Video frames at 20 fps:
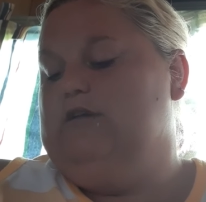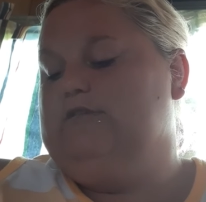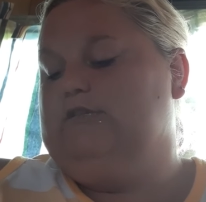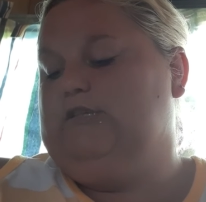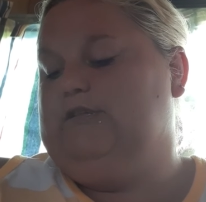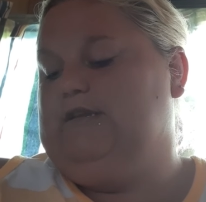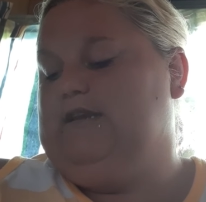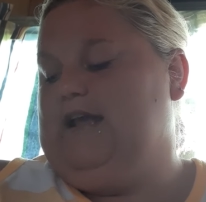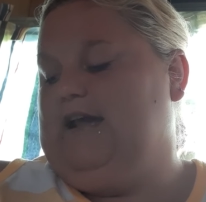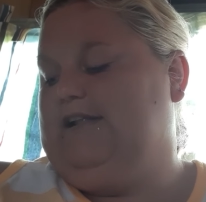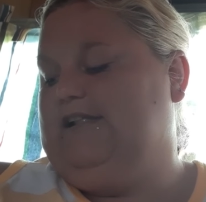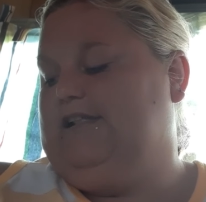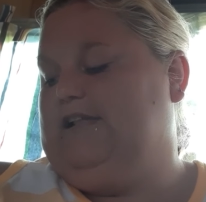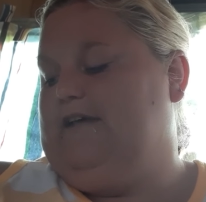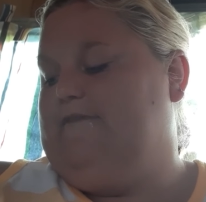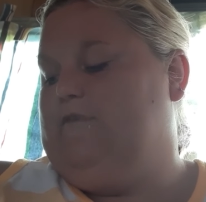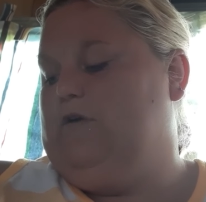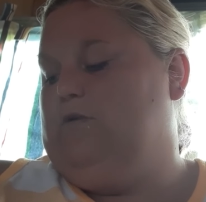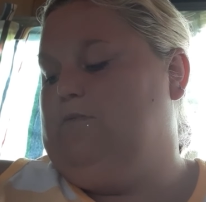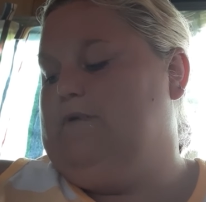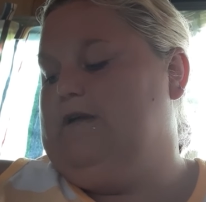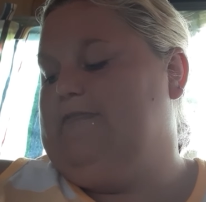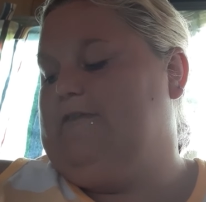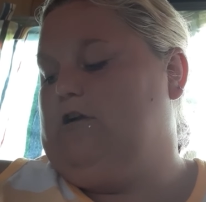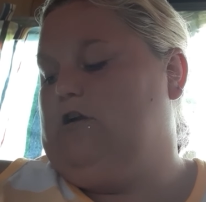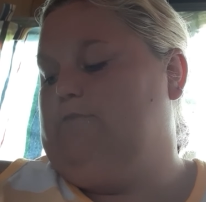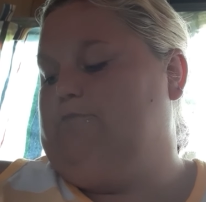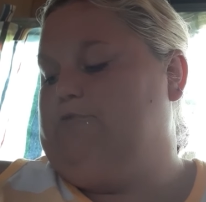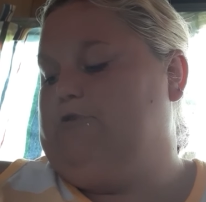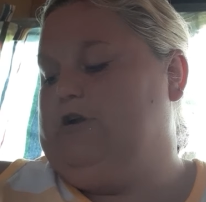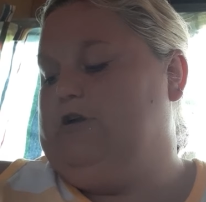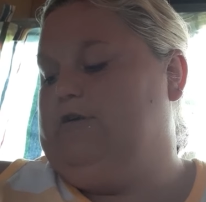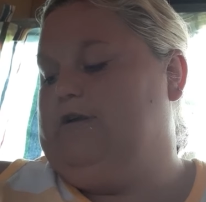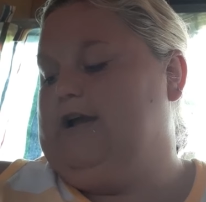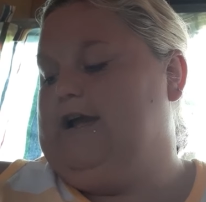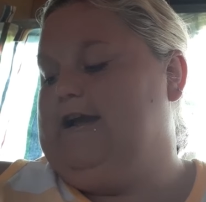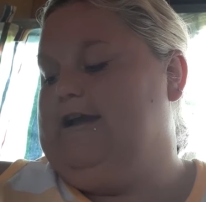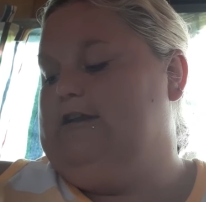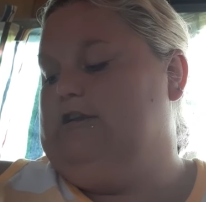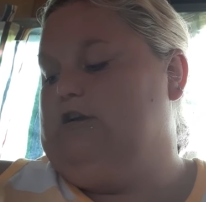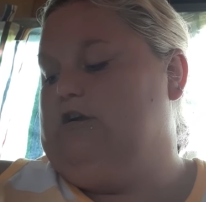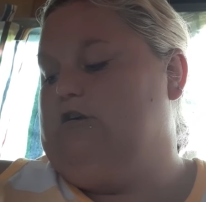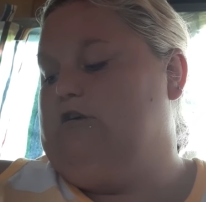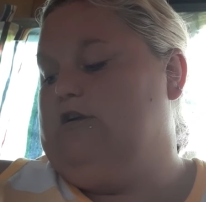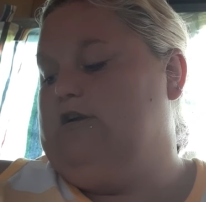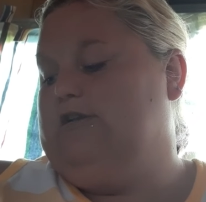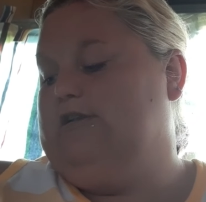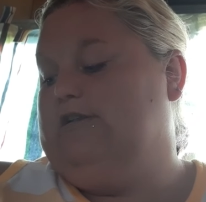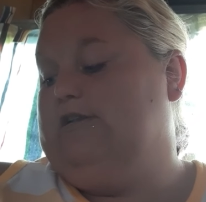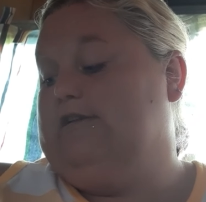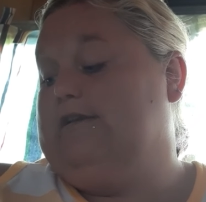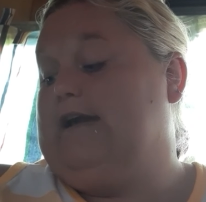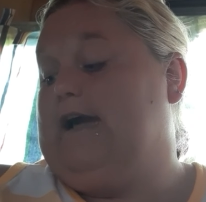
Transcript: to the next level with our pro guide on